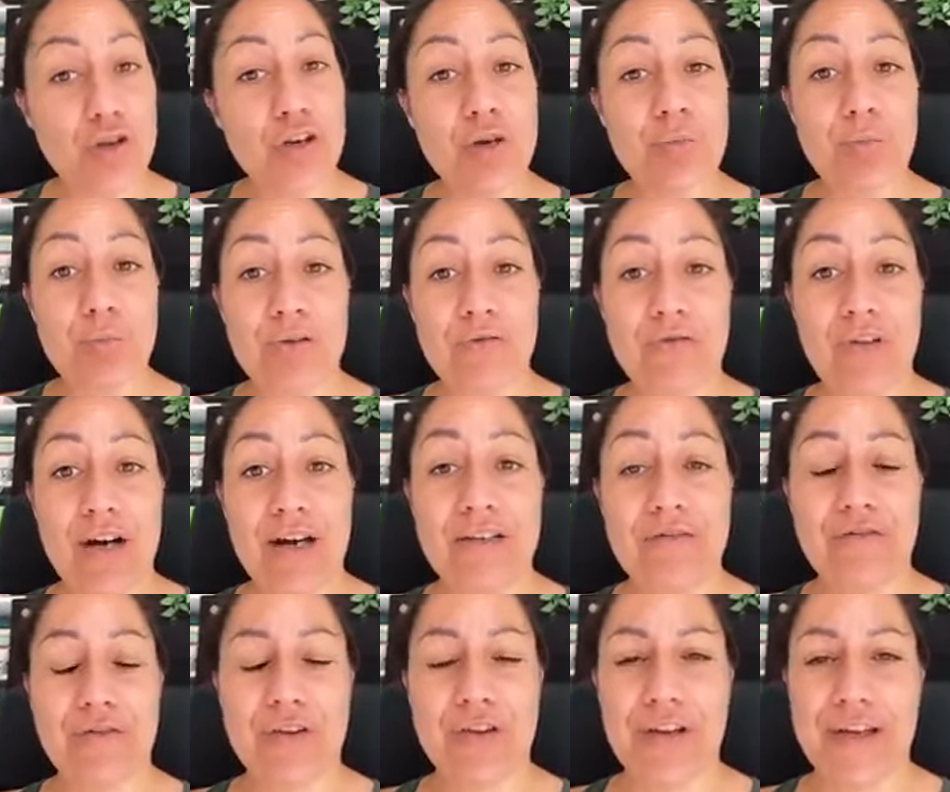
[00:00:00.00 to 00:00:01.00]
you can
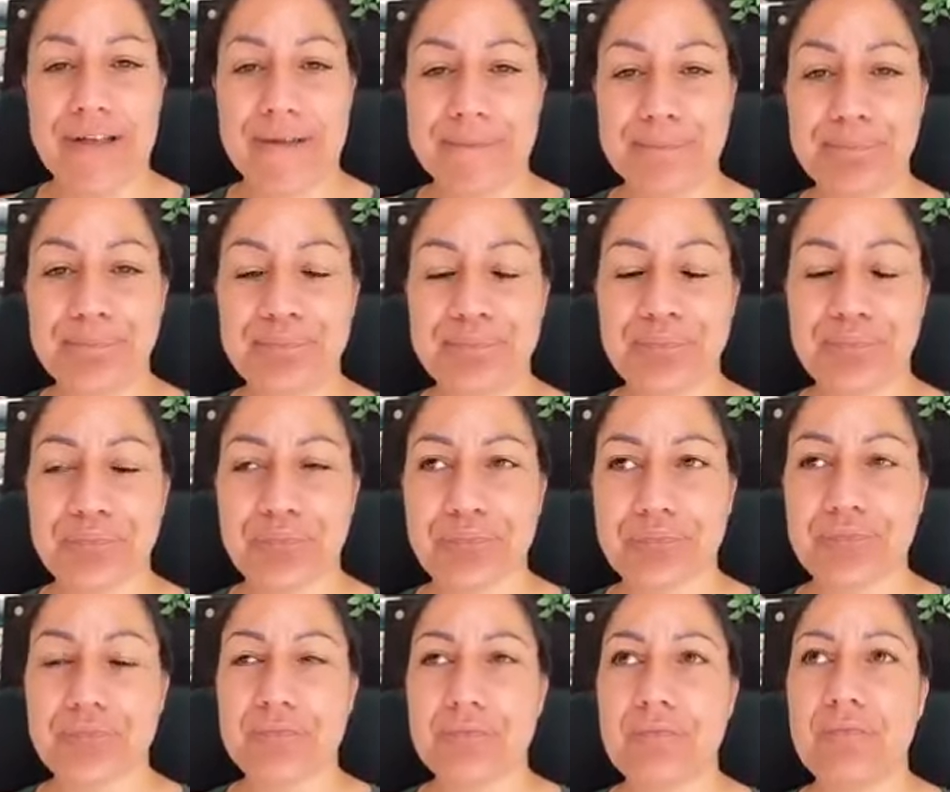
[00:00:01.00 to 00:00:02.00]
provide for them,
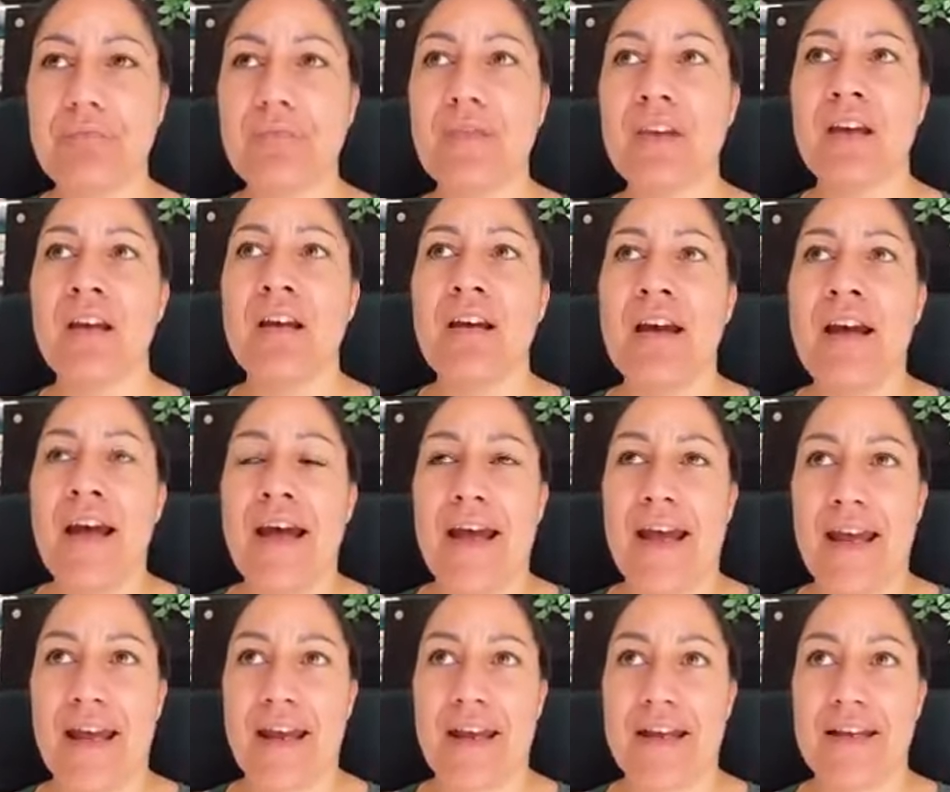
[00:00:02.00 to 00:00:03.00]

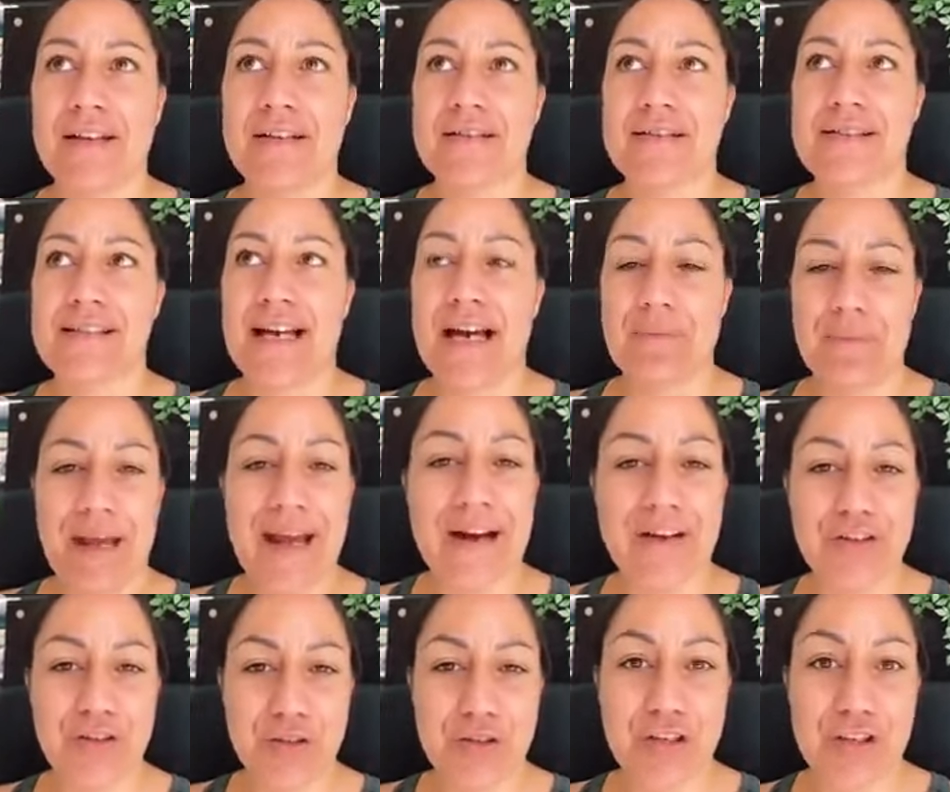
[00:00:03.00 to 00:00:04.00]
and how
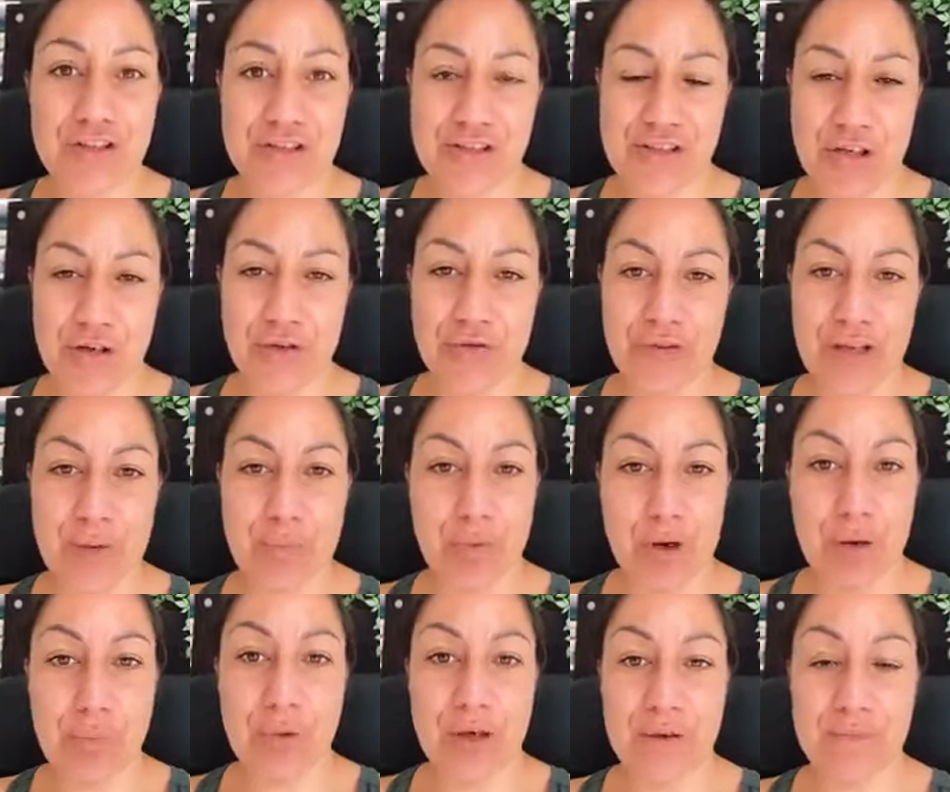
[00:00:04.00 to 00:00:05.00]
you can solve their
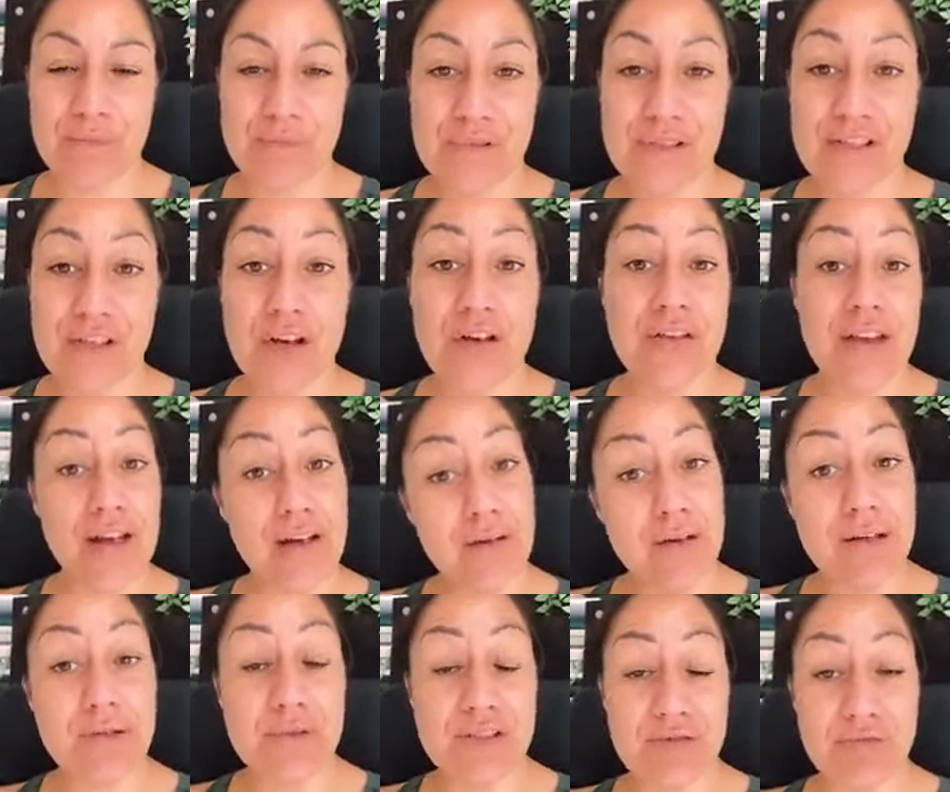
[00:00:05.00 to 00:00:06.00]
problems. So
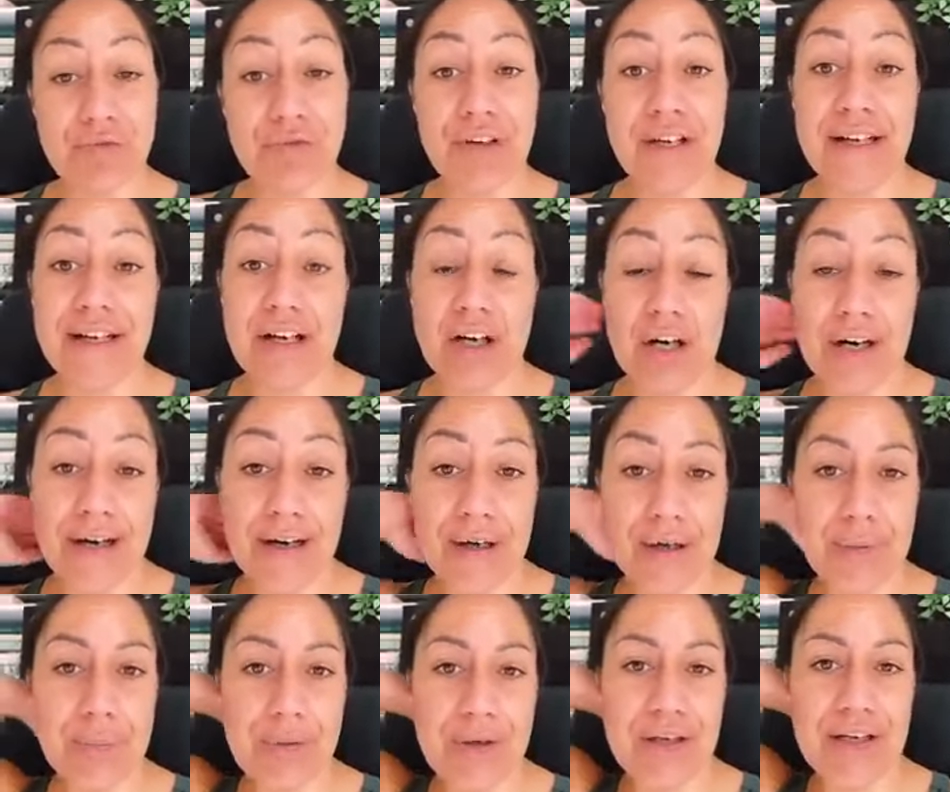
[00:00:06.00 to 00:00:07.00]
that it was really
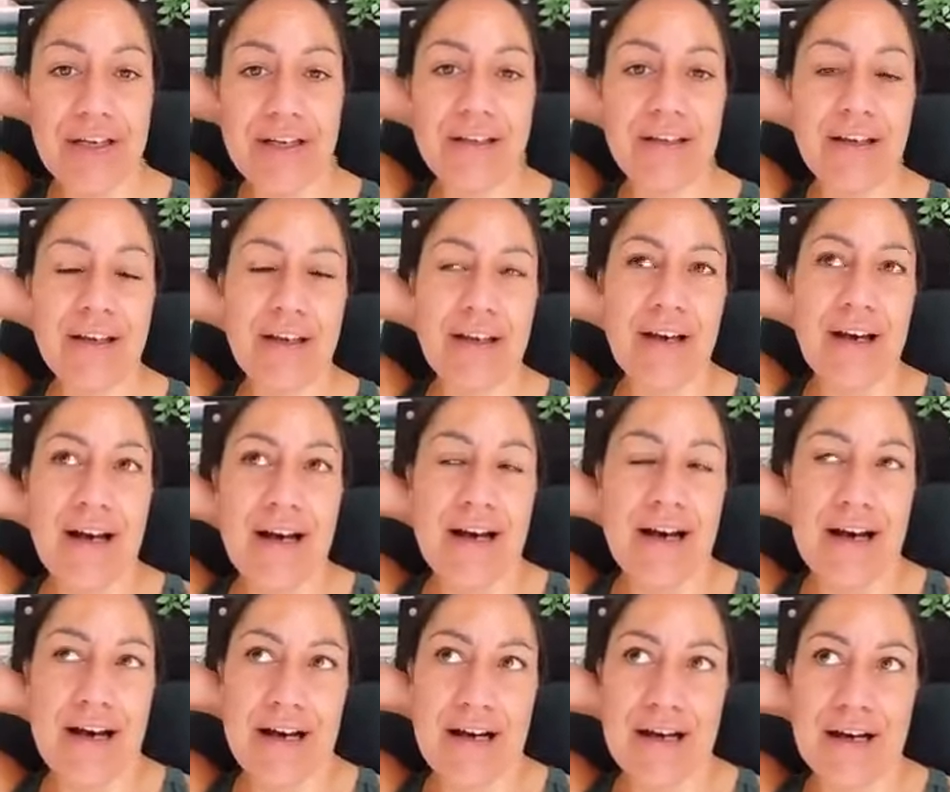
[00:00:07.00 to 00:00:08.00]
eye-opening,
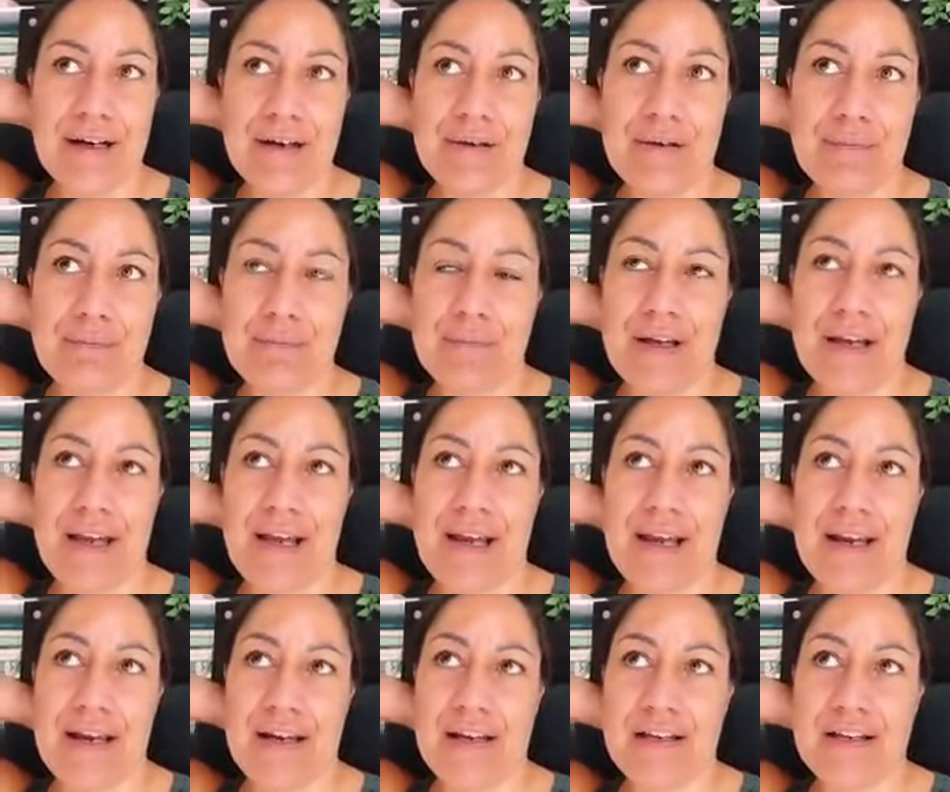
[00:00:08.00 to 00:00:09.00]

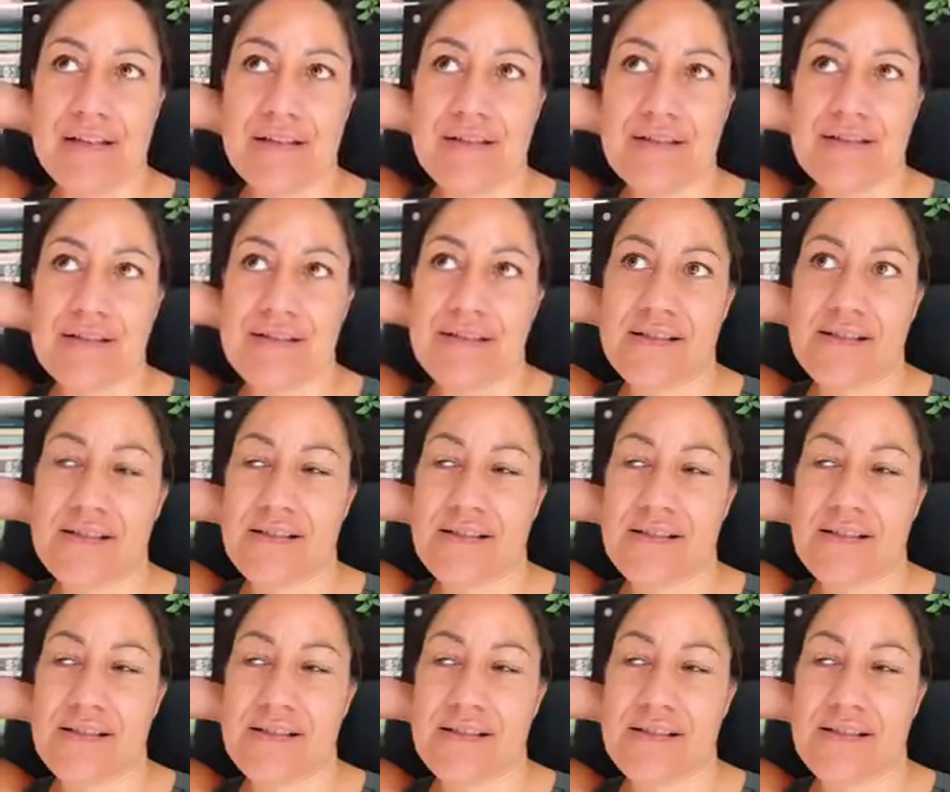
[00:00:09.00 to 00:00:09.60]
and